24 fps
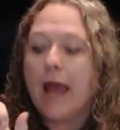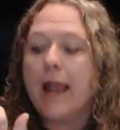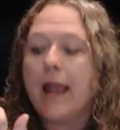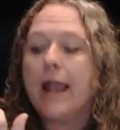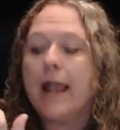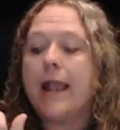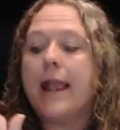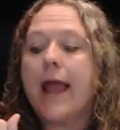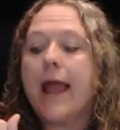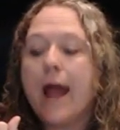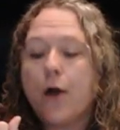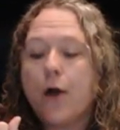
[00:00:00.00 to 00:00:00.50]

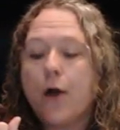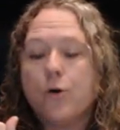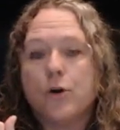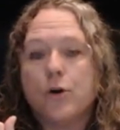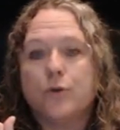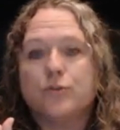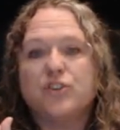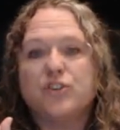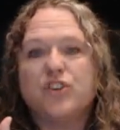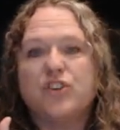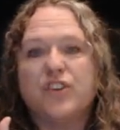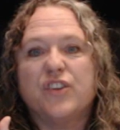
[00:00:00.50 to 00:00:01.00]
Now
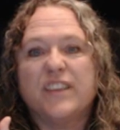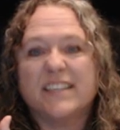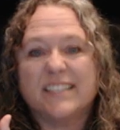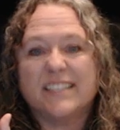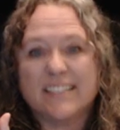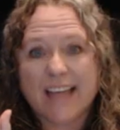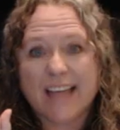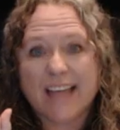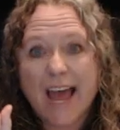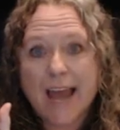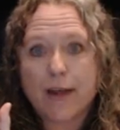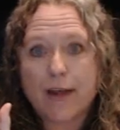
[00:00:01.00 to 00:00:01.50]
goes to the
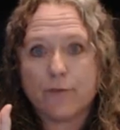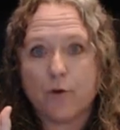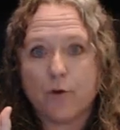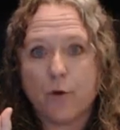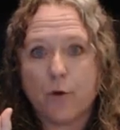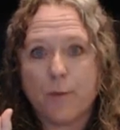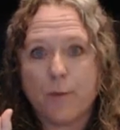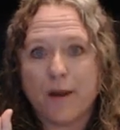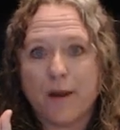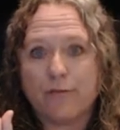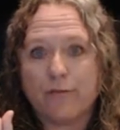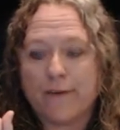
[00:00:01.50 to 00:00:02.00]
side of all
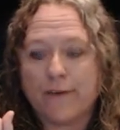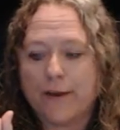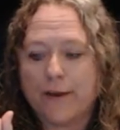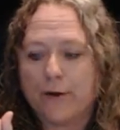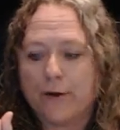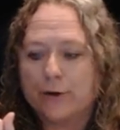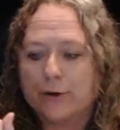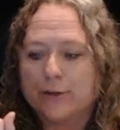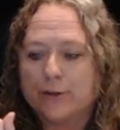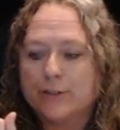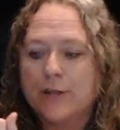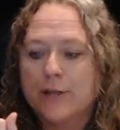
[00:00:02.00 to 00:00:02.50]
my
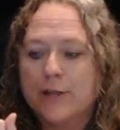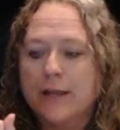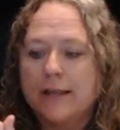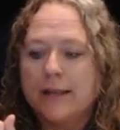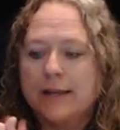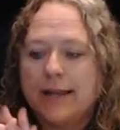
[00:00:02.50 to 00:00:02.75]
fingers